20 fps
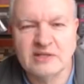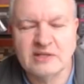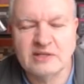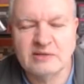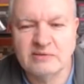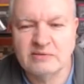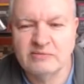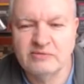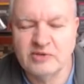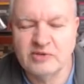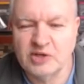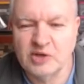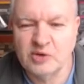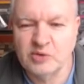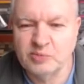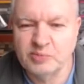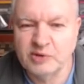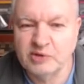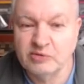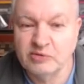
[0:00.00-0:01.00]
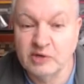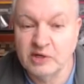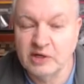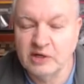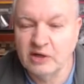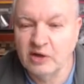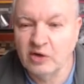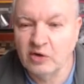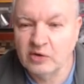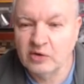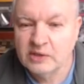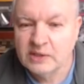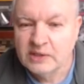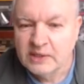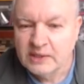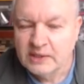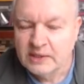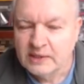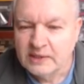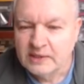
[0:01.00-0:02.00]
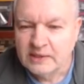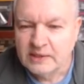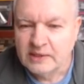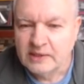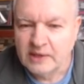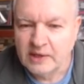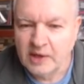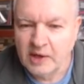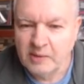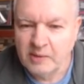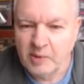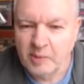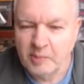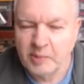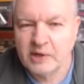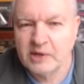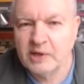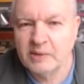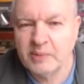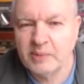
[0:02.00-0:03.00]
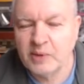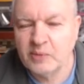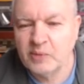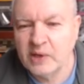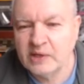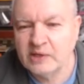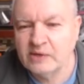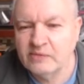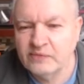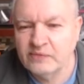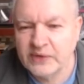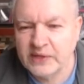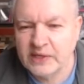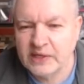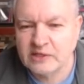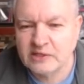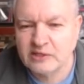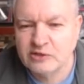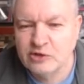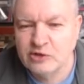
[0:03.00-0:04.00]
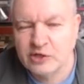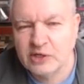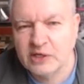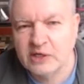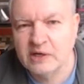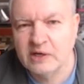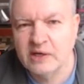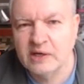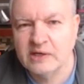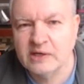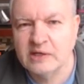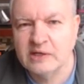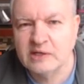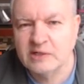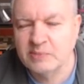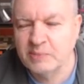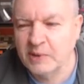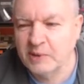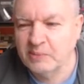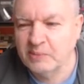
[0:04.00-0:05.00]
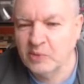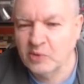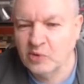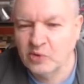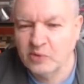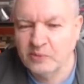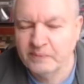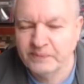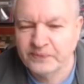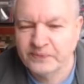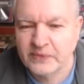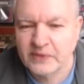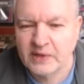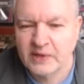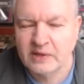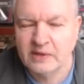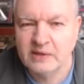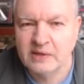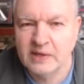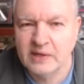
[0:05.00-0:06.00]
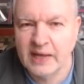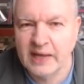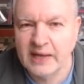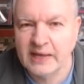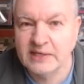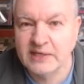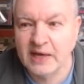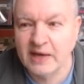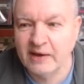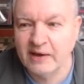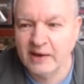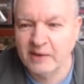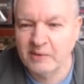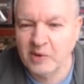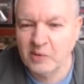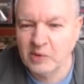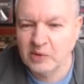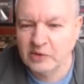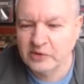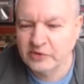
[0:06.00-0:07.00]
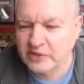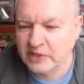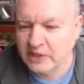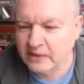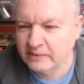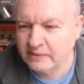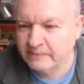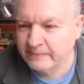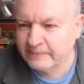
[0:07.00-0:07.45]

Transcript: this video would be really long. But I'll come back when it's looking like it's a bit more laid out how I want it.